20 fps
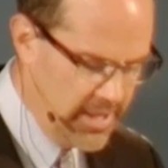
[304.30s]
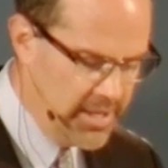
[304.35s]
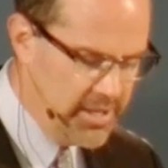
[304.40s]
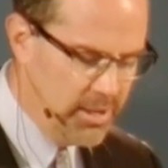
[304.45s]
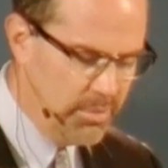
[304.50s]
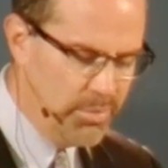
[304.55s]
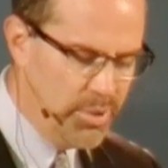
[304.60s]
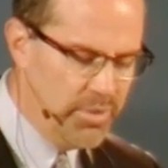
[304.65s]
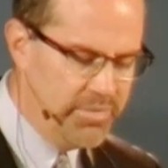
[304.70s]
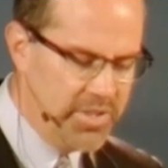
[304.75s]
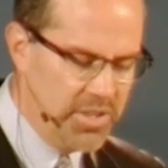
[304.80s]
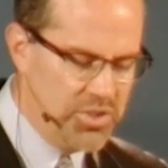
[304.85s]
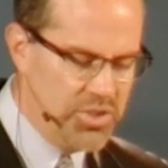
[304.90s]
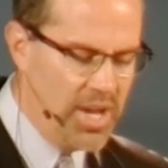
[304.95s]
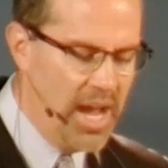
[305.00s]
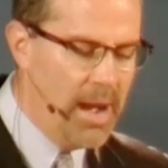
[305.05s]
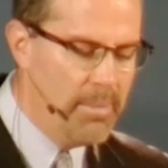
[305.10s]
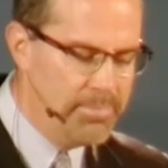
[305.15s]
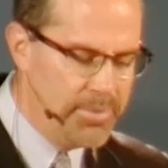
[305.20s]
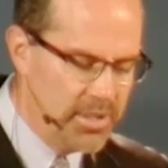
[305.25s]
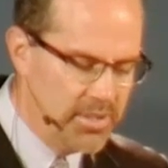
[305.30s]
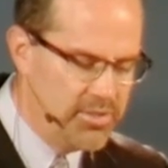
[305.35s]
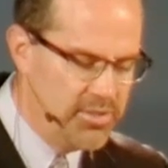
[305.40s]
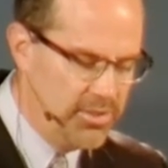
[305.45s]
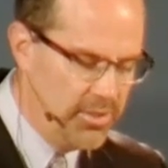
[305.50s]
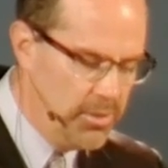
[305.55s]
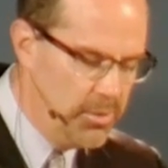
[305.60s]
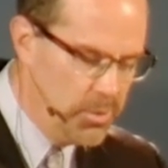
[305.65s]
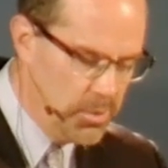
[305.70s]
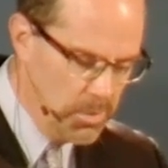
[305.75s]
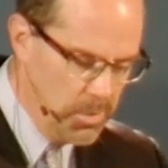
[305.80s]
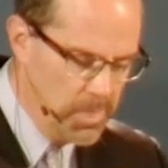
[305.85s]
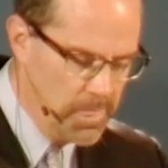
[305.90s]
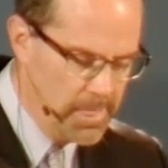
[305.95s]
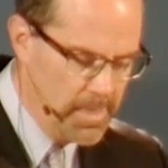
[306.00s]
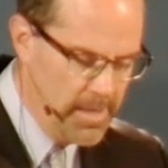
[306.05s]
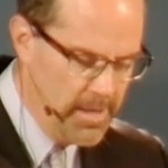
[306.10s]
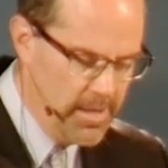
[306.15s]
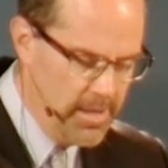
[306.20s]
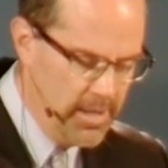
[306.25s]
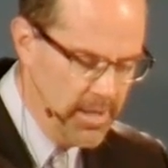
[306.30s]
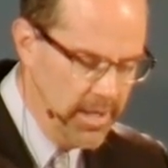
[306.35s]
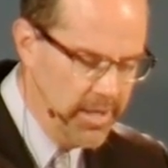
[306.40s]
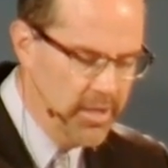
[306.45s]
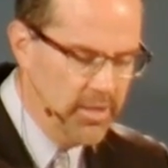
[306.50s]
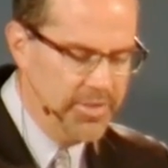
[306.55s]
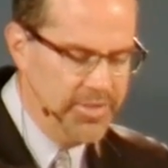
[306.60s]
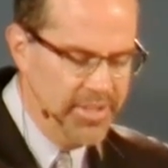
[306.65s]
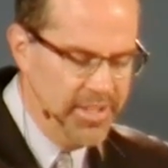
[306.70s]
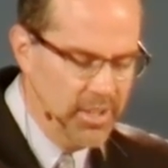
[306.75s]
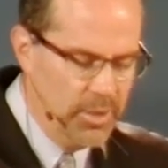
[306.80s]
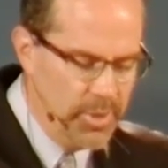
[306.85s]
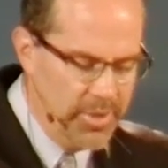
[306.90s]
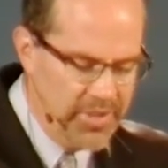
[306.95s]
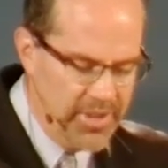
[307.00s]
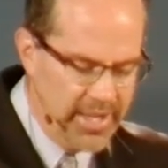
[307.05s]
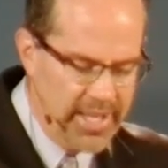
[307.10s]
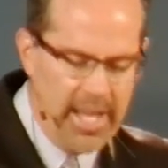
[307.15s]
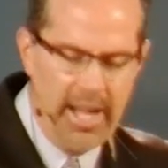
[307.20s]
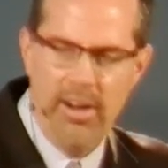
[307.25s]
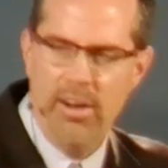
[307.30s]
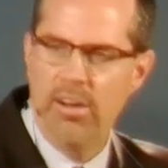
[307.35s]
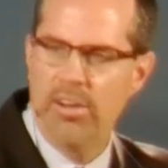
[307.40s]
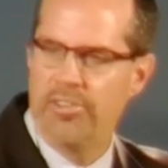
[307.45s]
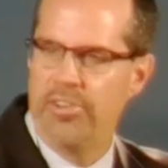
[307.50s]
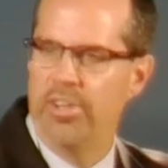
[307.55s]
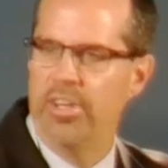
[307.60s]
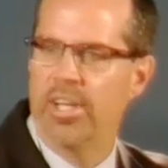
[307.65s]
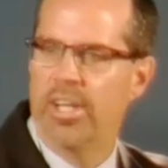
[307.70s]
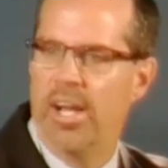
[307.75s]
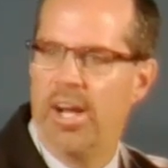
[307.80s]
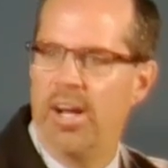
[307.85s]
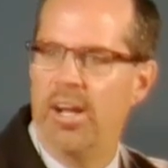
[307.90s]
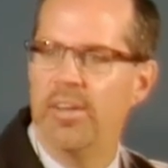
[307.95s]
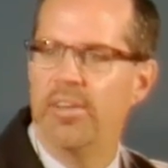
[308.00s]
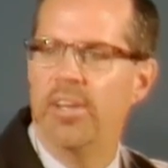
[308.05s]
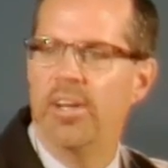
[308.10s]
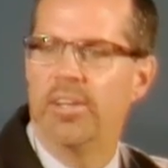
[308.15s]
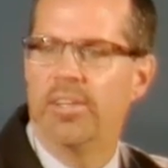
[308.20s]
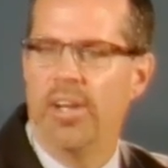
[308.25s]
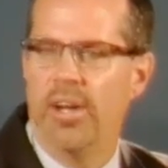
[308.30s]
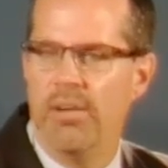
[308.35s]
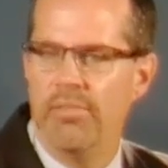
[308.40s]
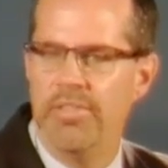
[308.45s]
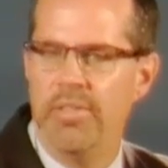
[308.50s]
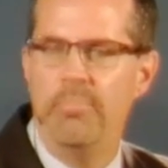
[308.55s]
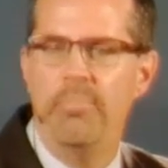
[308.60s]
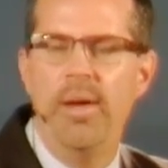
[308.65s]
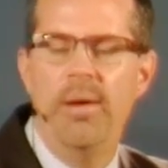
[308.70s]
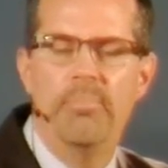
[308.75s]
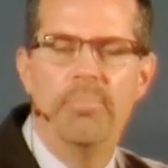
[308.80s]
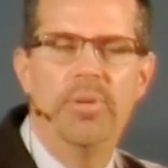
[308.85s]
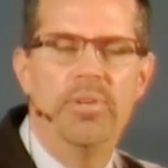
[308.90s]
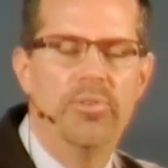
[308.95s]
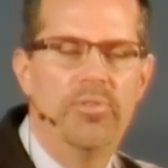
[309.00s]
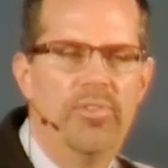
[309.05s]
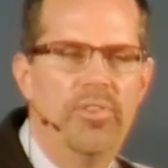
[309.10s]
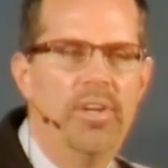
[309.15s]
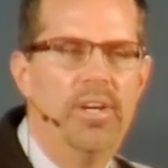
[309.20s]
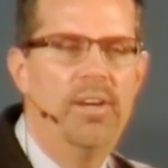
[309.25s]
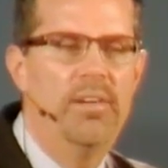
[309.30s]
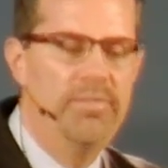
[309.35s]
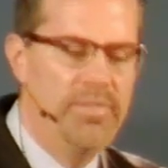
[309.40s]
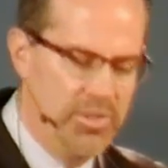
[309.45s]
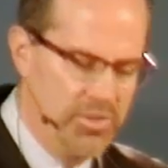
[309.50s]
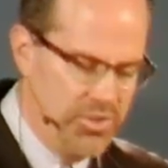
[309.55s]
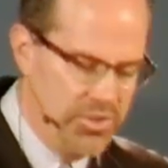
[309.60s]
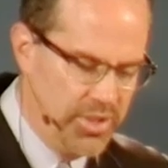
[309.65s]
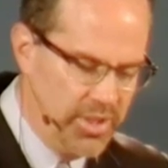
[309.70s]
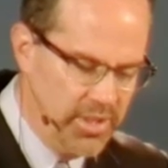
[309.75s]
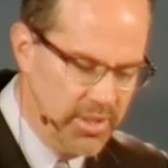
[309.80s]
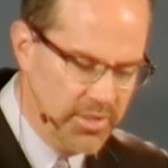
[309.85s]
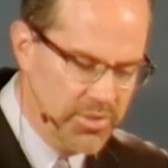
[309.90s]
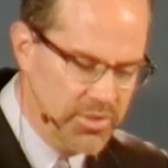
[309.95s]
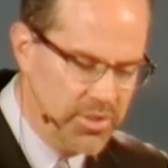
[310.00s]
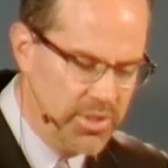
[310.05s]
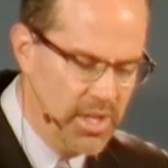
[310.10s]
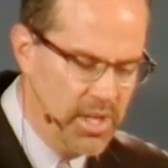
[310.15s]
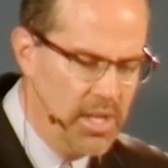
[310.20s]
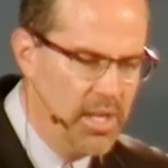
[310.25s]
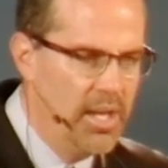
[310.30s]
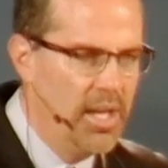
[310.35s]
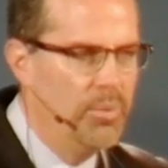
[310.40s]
Then he'll move to chapter 2, and he'll deal with the character and conduct of the members of the church.